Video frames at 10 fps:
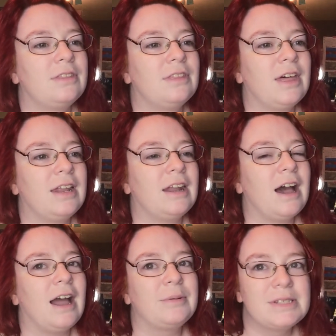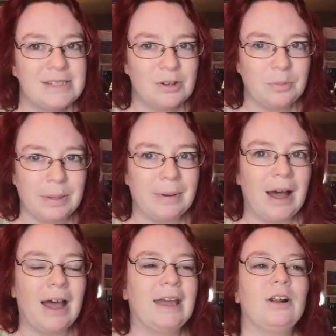Then I would still be
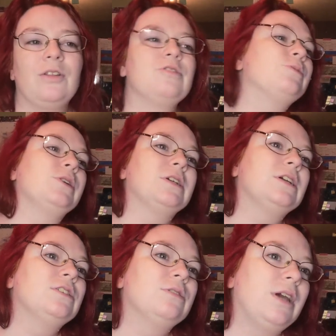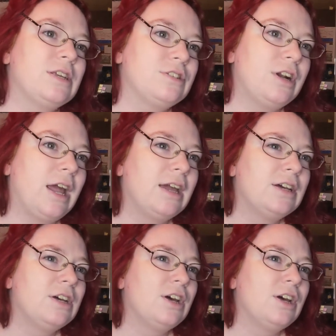behind all those words I didn't do yesterday.